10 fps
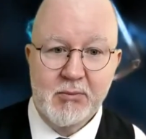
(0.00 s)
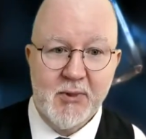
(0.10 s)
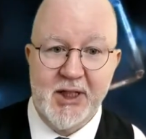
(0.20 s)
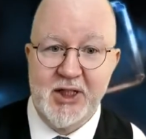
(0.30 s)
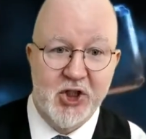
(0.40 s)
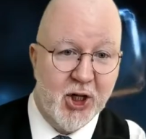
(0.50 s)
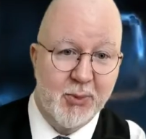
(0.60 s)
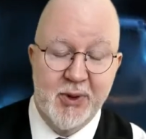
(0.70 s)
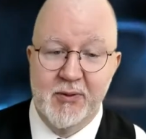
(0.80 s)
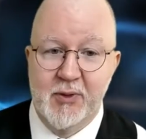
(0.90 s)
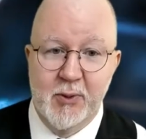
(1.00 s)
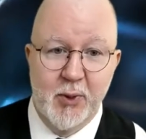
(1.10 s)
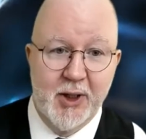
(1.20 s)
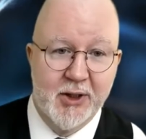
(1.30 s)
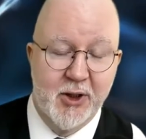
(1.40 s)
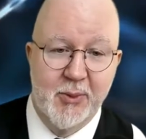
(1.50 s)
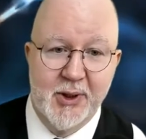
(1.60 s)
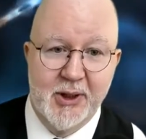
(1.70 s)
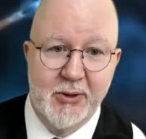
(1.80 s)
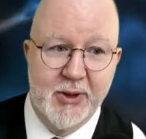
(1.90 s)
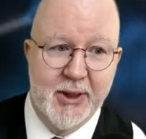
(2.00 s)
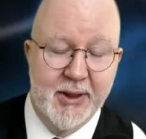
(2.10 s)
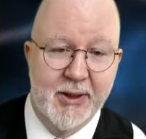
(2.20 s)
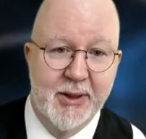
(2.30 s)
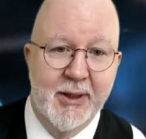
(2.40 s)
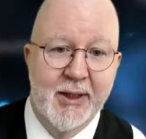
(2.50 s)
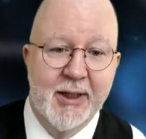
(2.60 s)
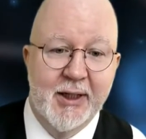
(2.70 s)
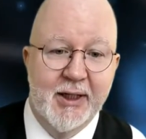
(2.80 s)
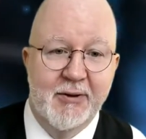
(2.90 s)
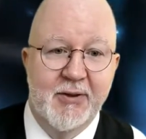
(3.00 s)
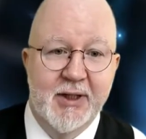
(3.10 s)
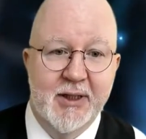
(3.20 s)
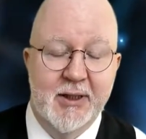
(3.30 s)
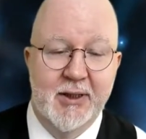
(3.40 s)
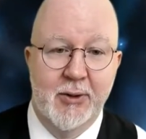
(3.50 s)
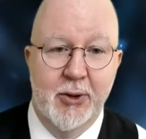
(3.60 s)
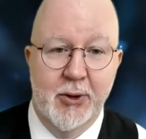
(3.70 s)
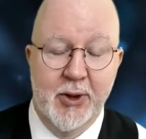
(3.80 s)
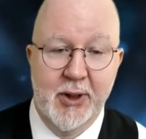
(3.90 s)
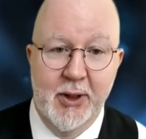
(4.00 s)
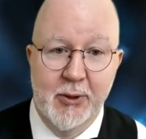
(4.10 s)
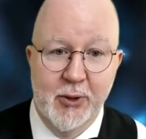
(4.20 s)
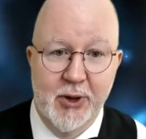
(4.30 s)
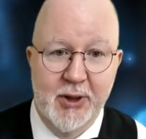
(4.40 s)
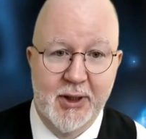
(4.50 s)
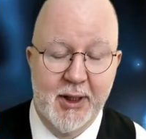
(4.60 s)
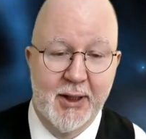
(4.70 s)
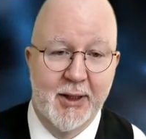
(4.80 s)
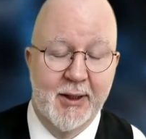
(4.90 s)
he's jumping from one topic to another, if his or her conclusions are